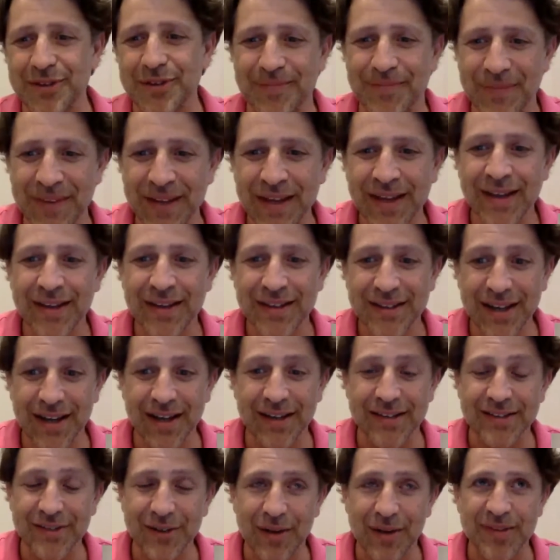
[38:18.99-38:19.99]
So I'm
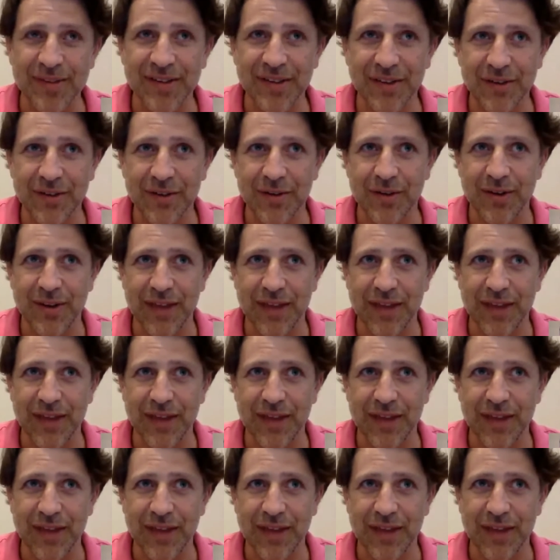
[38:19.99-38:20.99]
still doing that
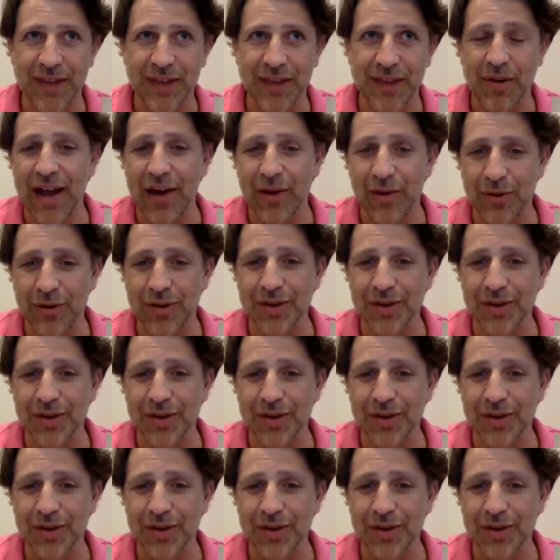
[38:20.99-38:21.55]
probably